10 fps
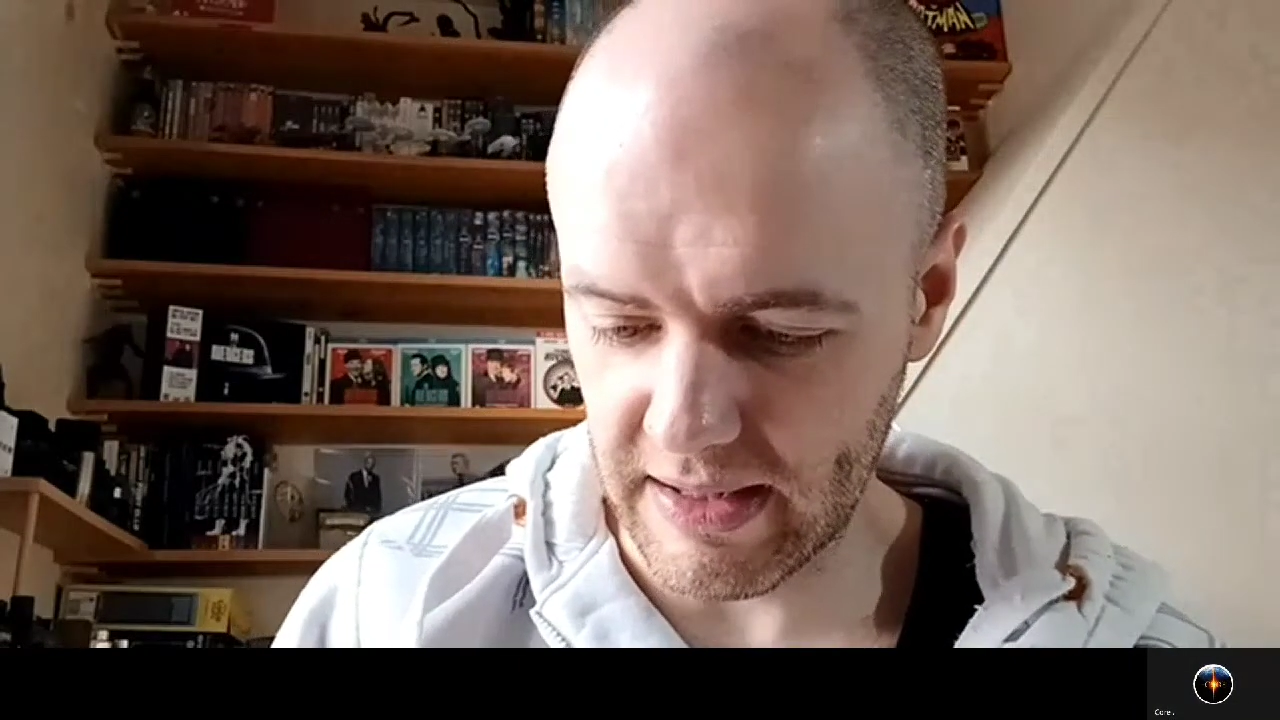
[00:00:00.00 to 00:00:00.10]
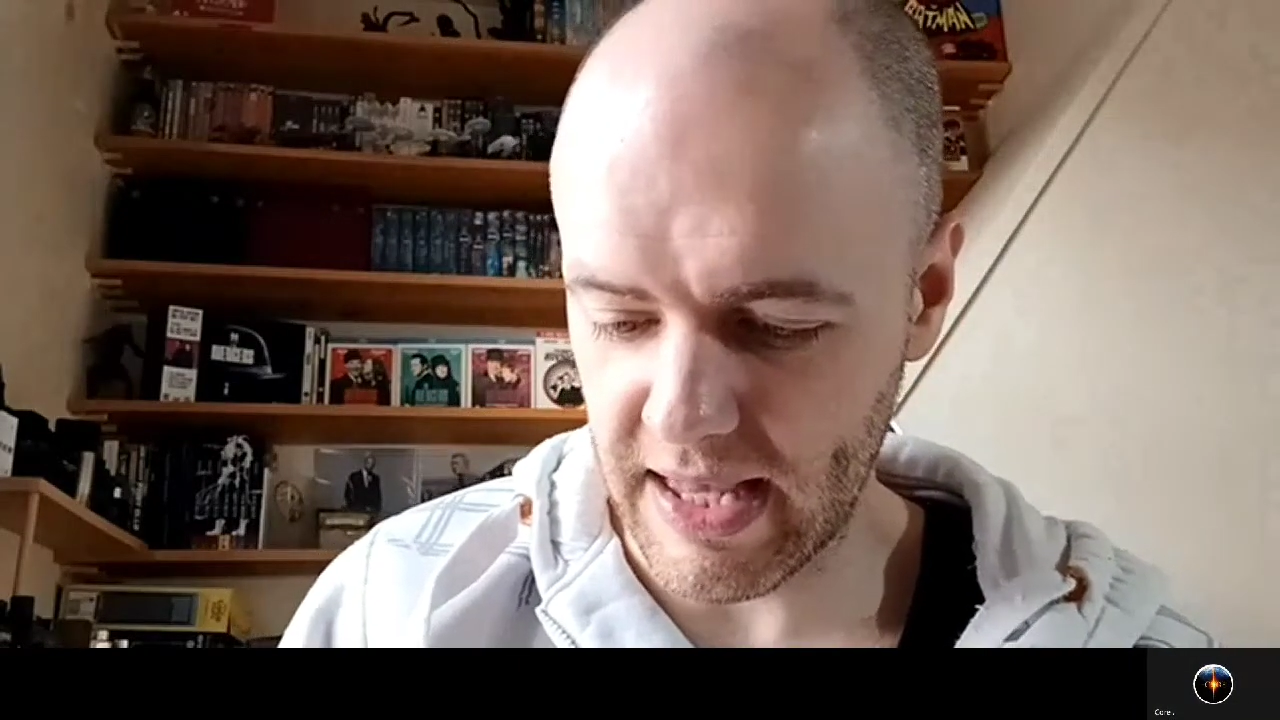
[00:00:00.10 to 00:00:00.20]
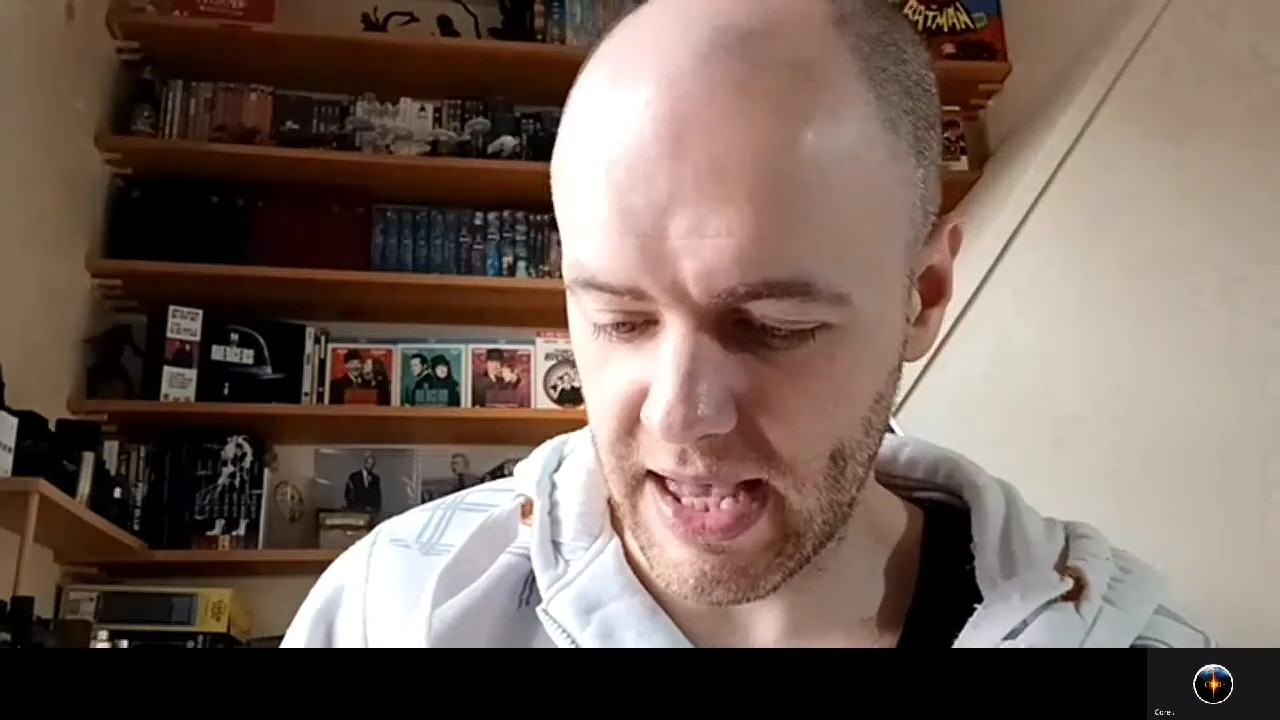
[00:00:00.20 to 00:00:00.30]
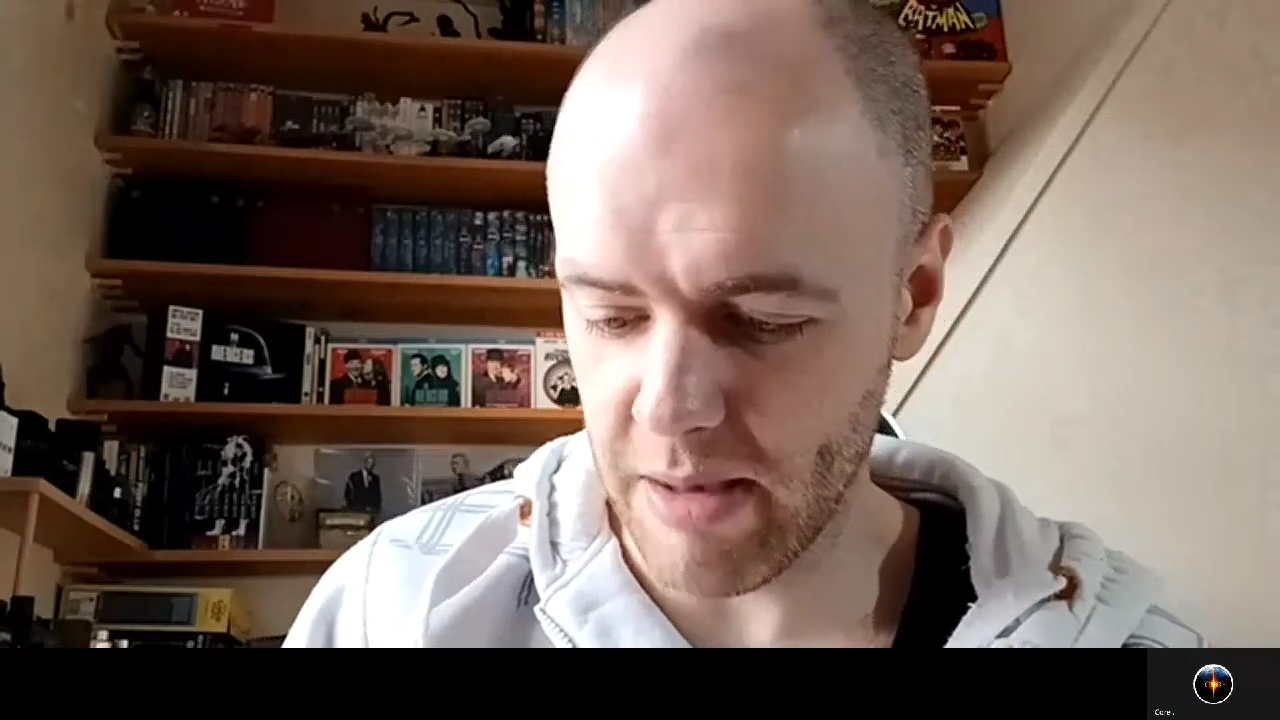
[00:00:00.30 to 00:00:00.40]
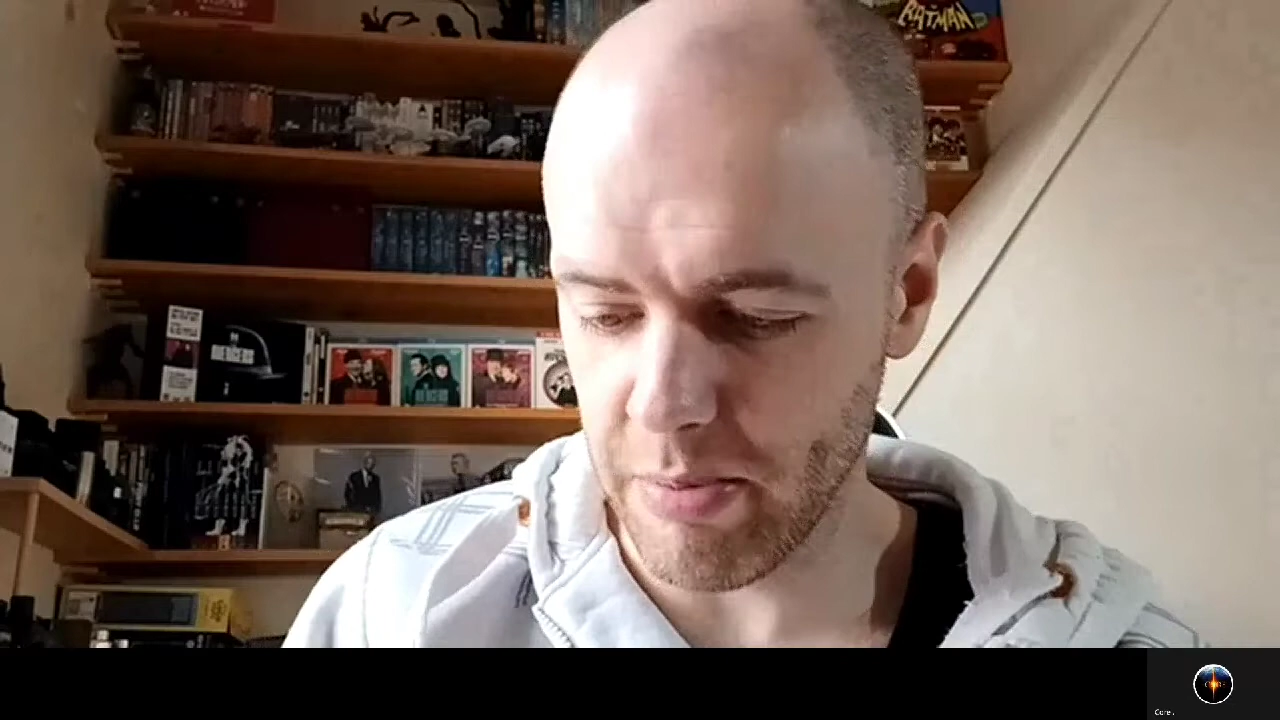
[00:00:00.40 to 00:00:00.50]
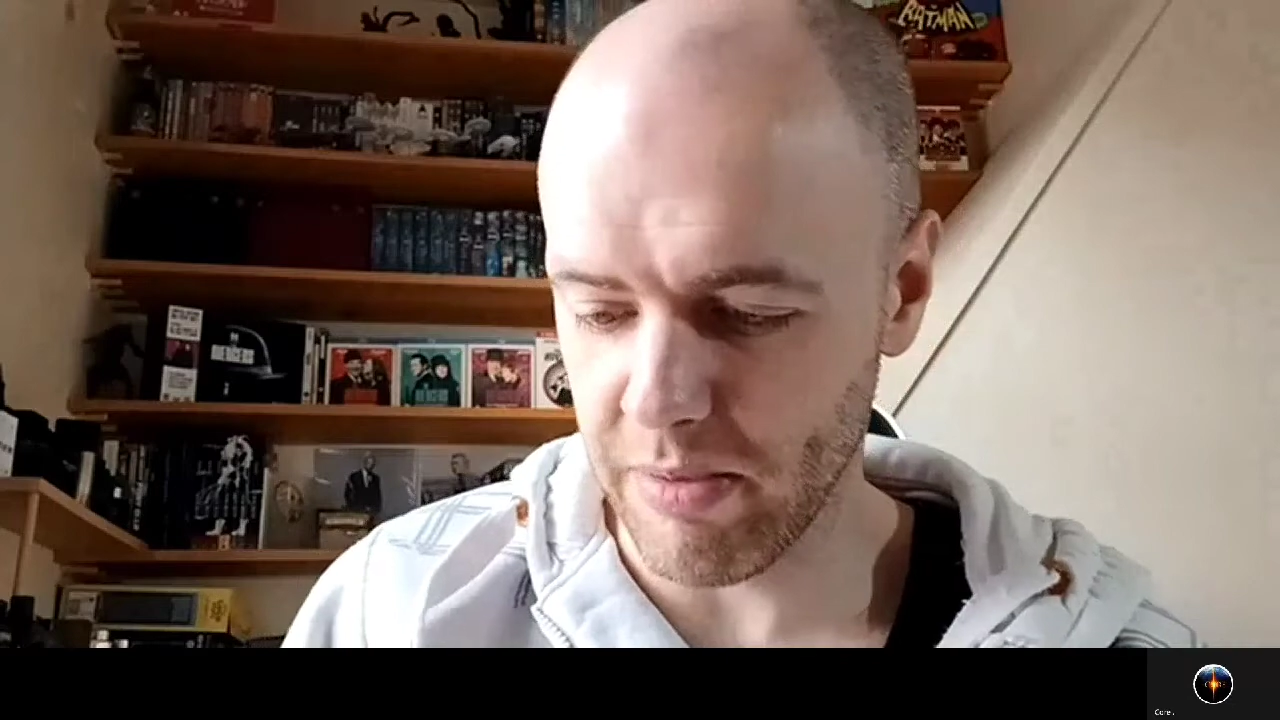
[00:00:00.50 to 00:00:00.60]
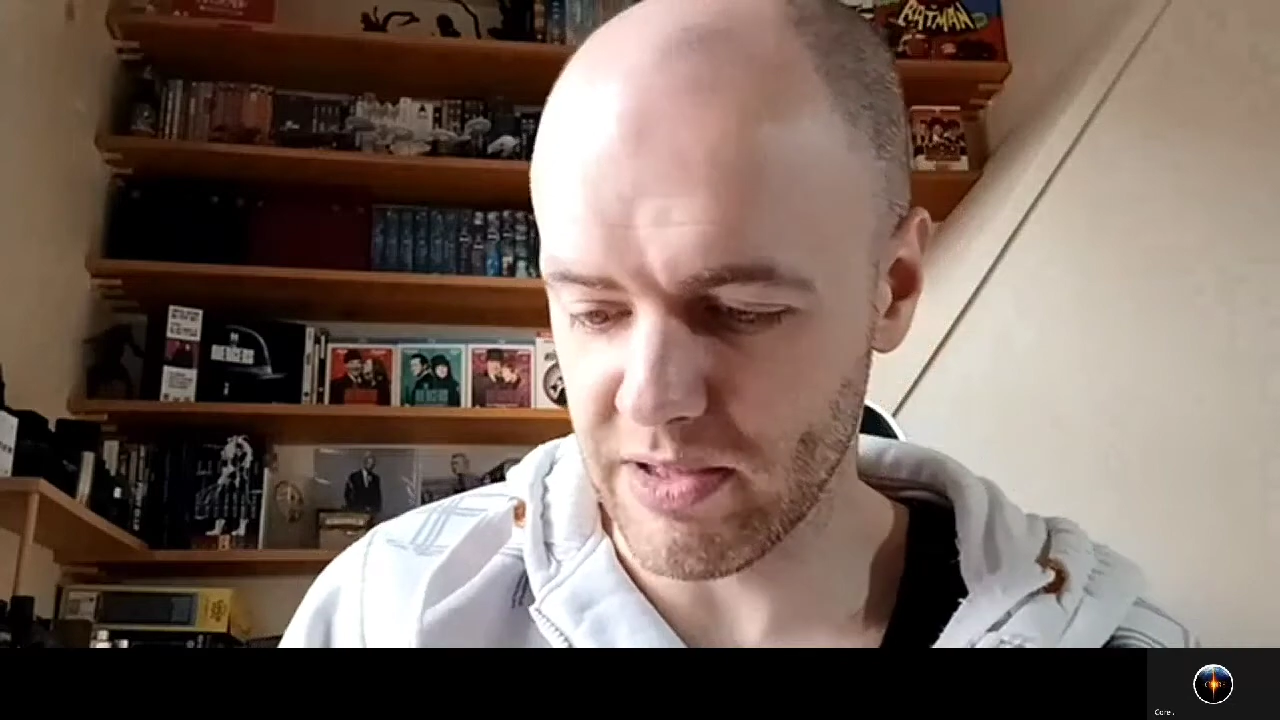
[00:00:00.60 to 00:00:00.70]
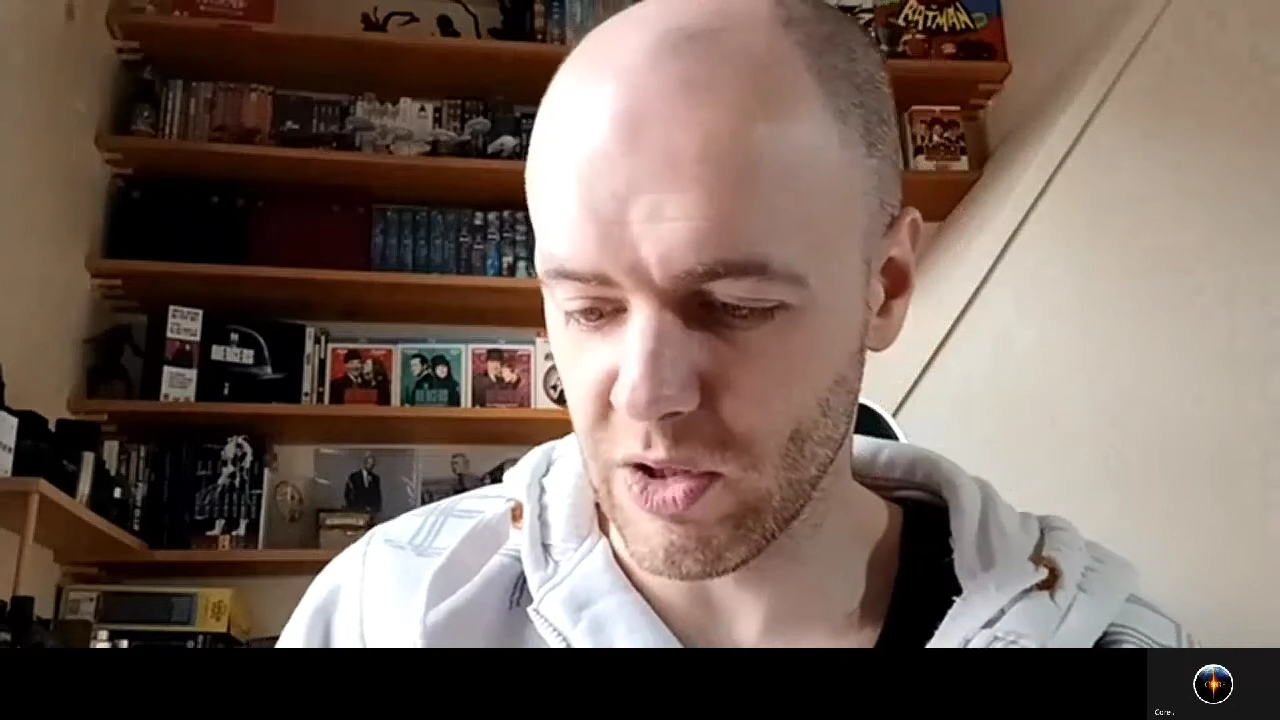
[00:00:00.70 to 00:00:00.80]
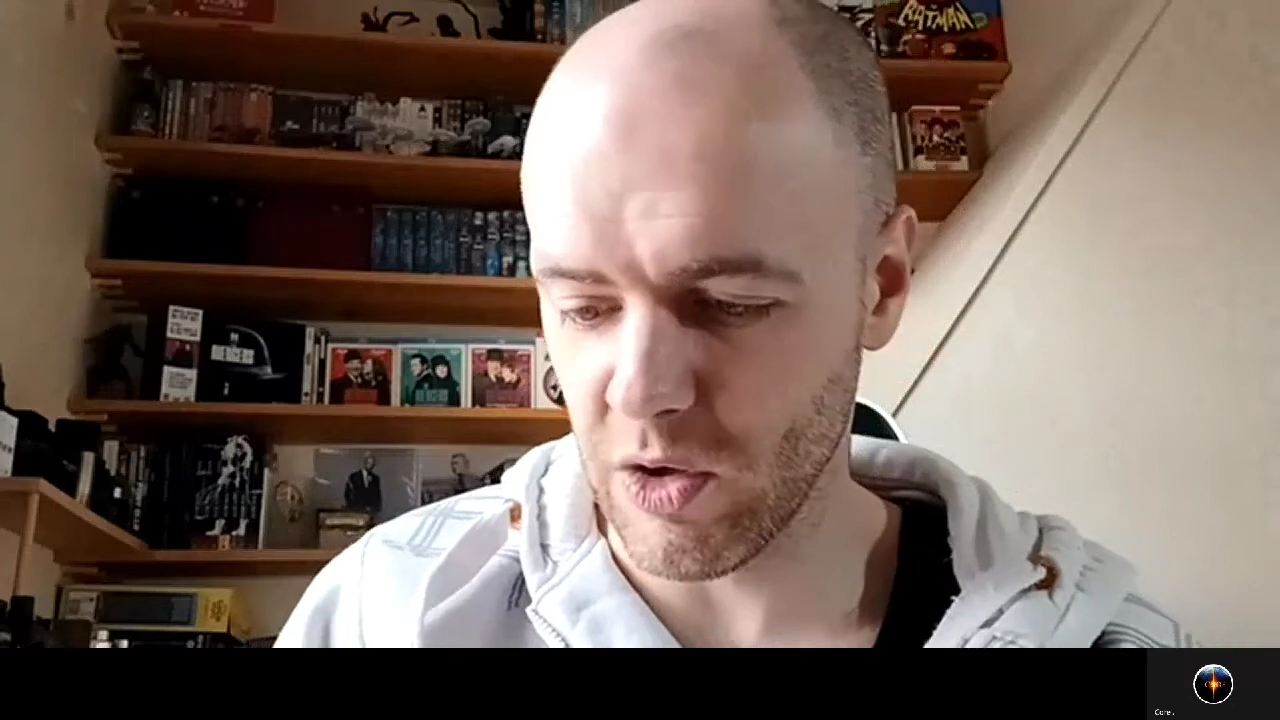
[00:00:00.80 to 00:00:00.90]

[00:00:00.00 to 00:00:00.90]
the cables that